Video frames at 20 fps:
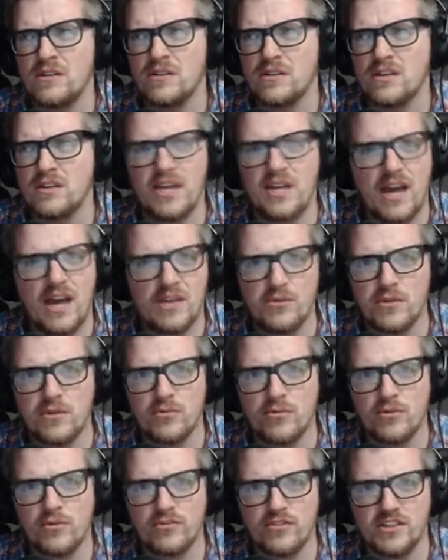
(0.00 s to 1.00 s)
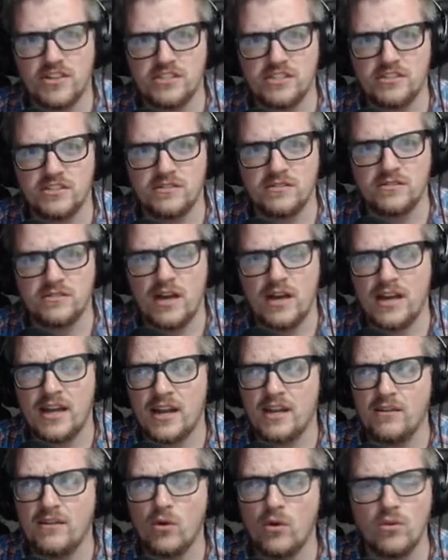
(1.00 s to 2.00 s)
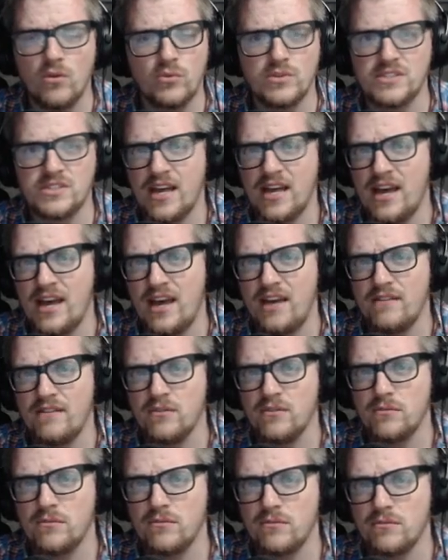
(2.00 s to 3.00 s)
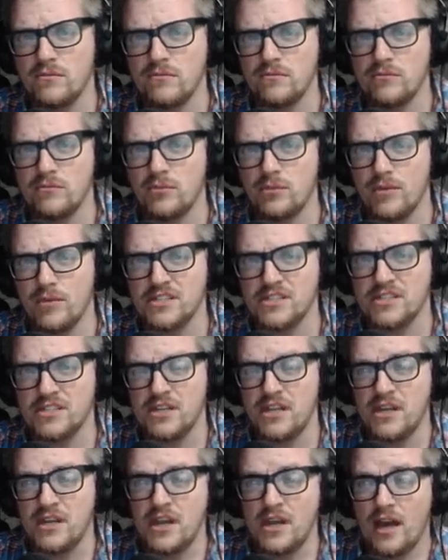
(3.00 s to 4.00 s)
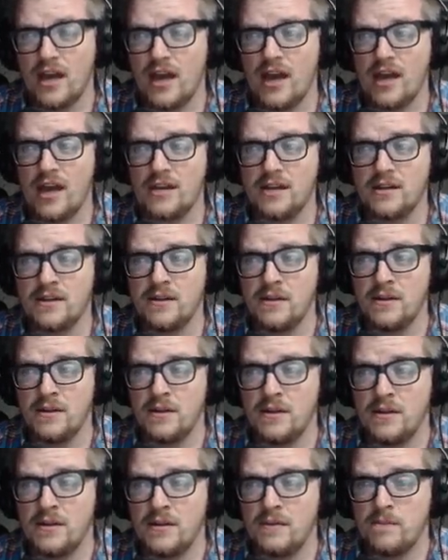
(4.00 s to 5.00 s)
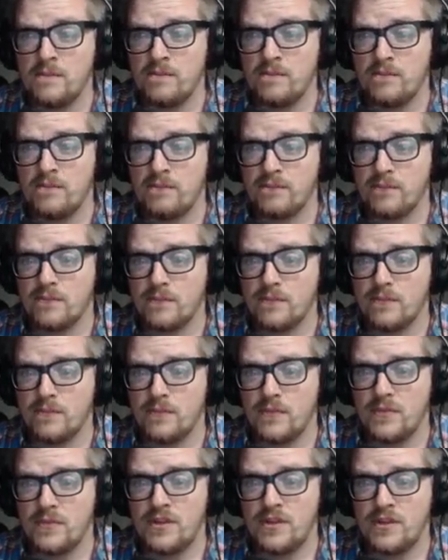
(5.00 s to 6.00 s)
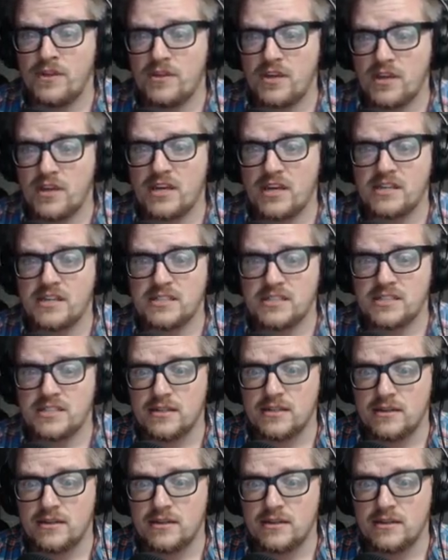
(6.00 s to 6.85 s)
gathering profession, and I always have, pretty much. And the thing is,